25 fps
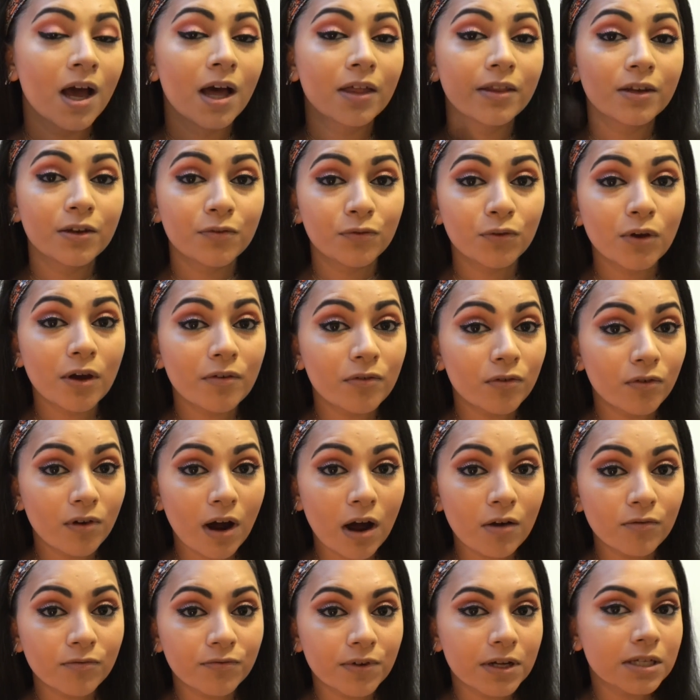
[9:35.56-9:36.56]
And if you have a
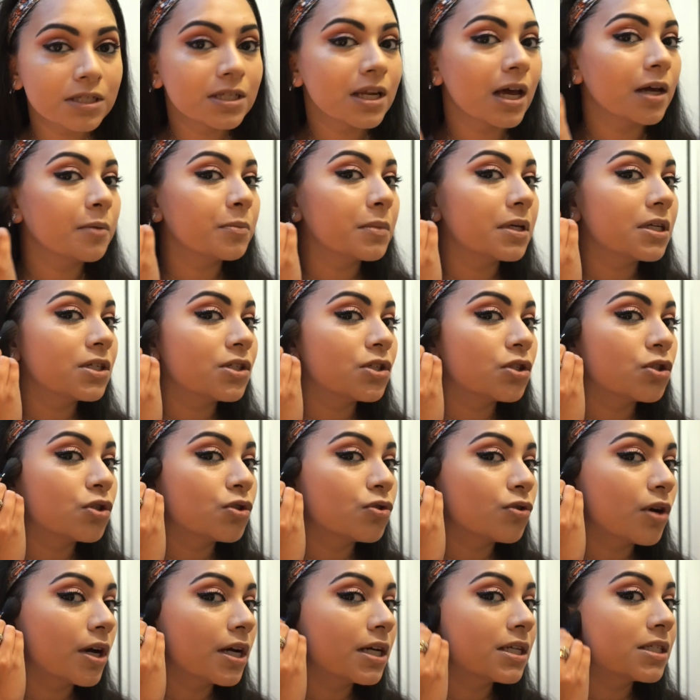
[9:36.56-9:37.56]
round face like me,
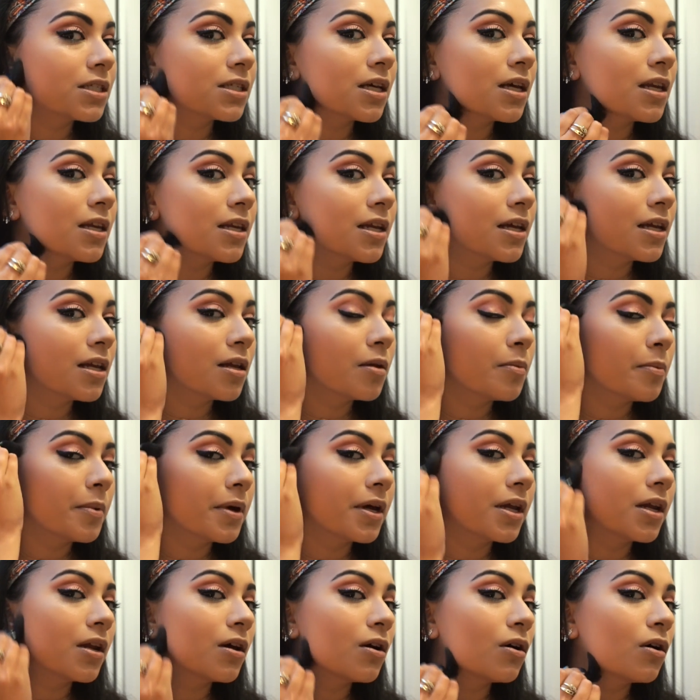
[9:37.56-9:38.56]
just trace a little
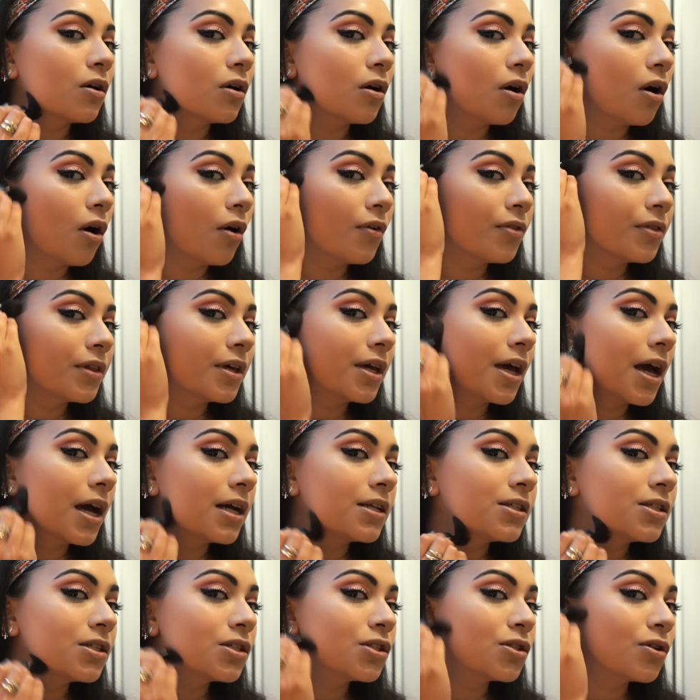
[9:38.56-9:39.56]
bit on the
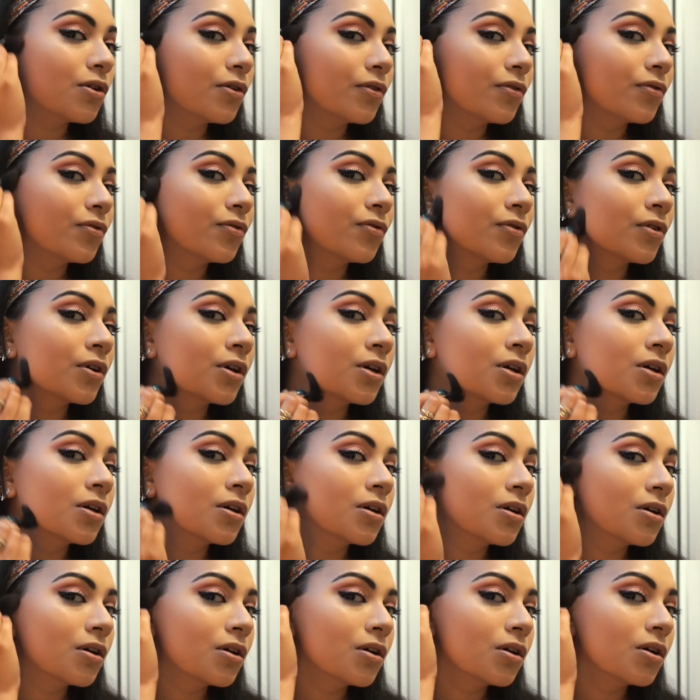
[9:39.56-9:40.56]
edges of
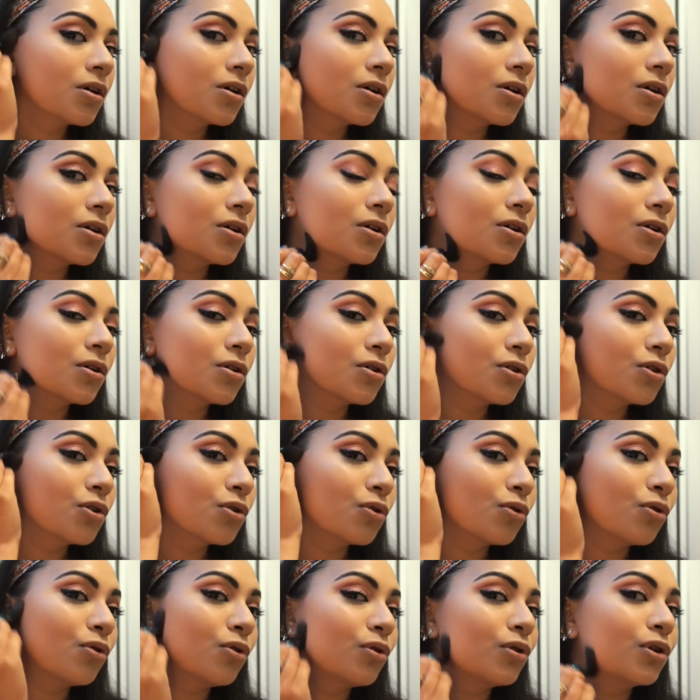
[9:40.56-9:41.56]

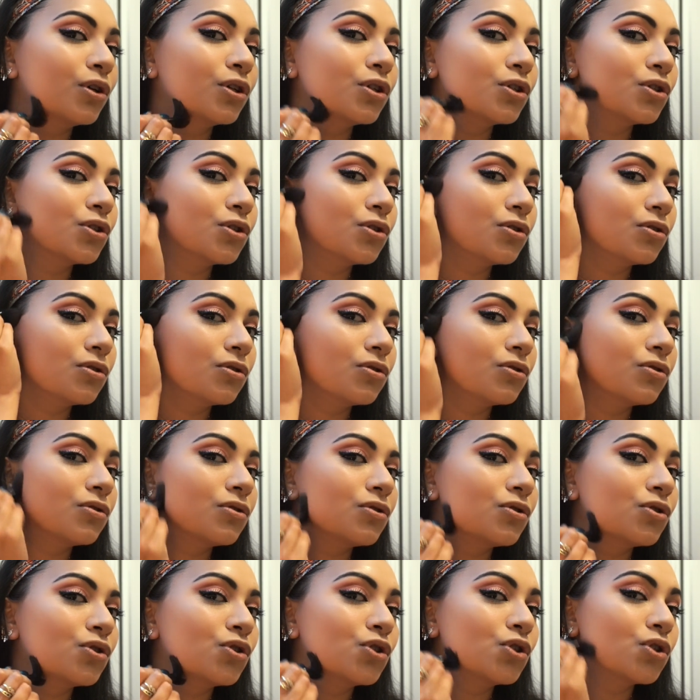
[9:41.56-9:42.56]
your
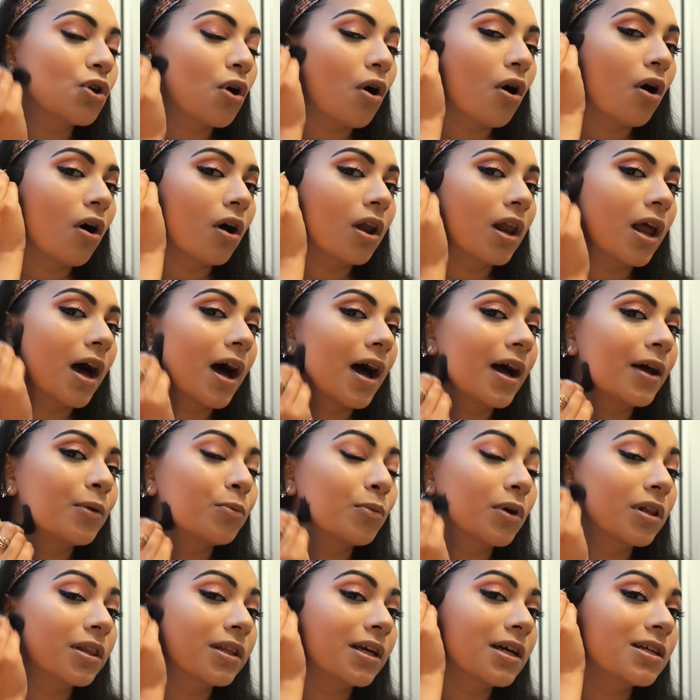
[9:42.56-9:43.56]

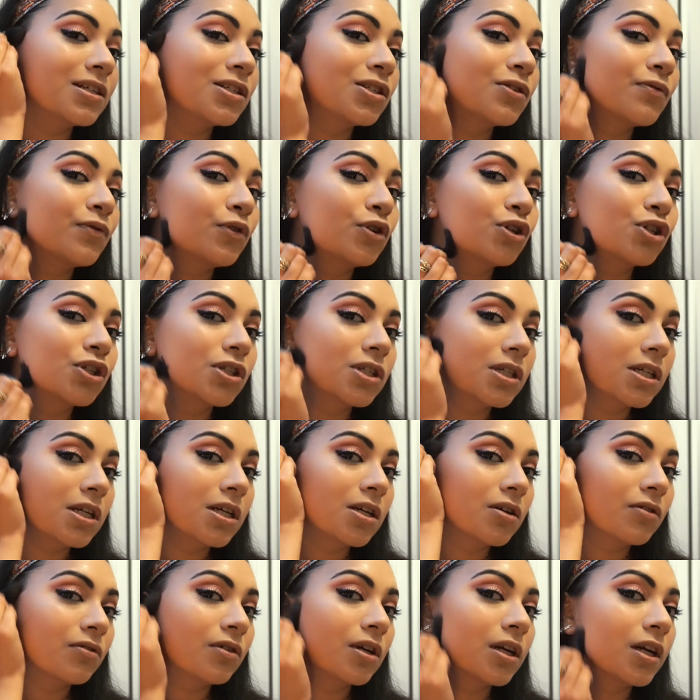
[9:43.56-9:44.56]
jawline, well, the edges of your
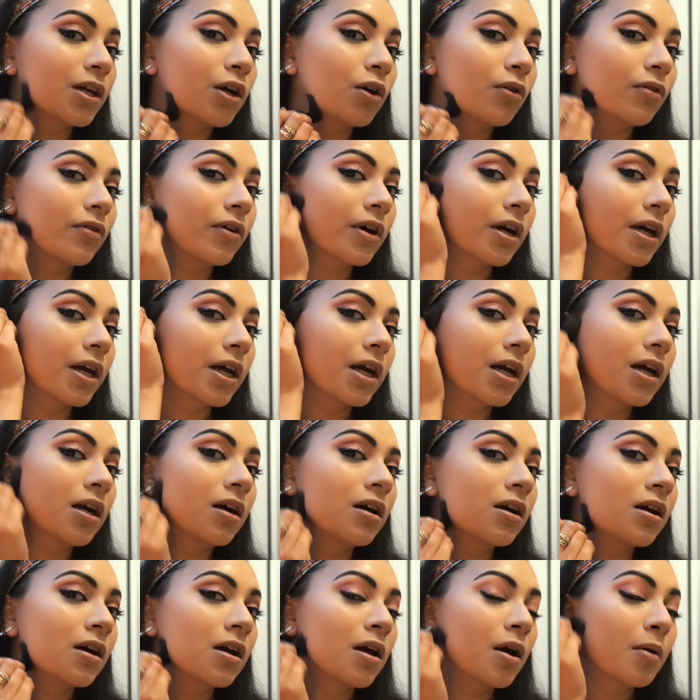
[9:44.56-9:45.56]
cheek really over
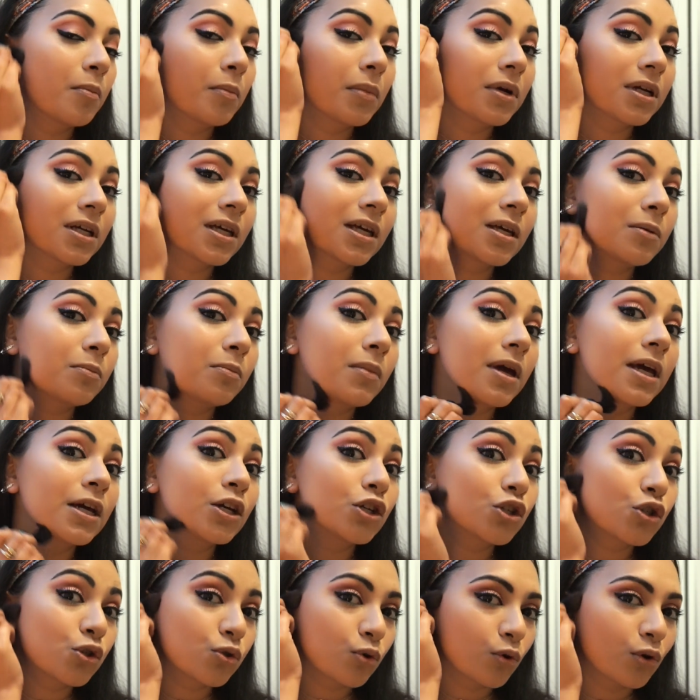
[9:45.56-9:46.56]
here.
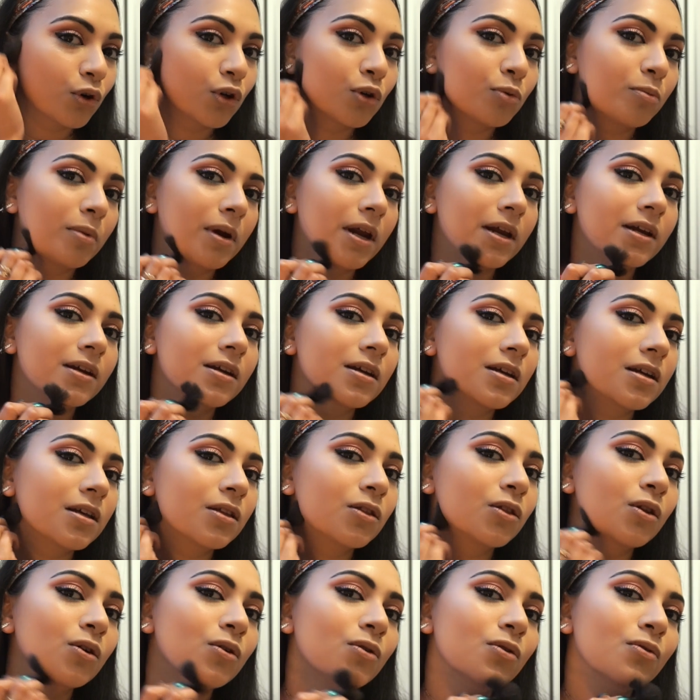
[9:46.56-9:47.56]
Make sure you blend it
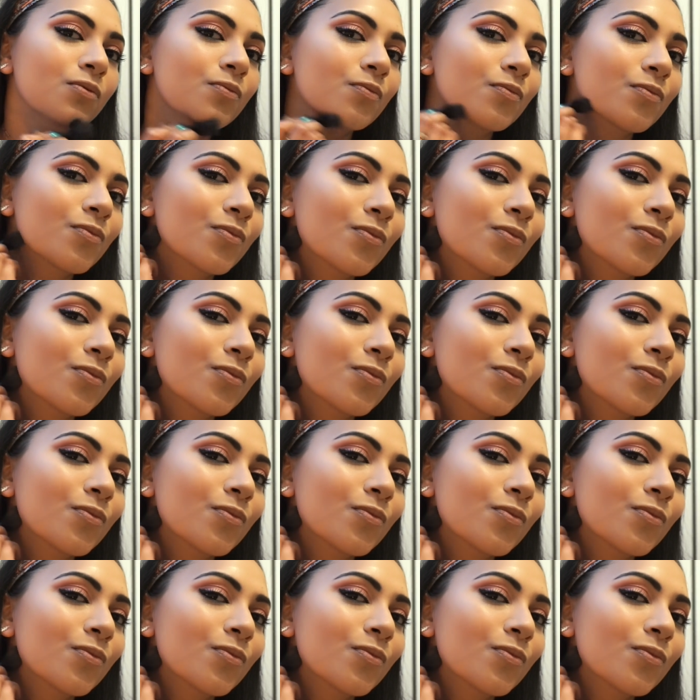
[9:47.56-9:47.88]
in though.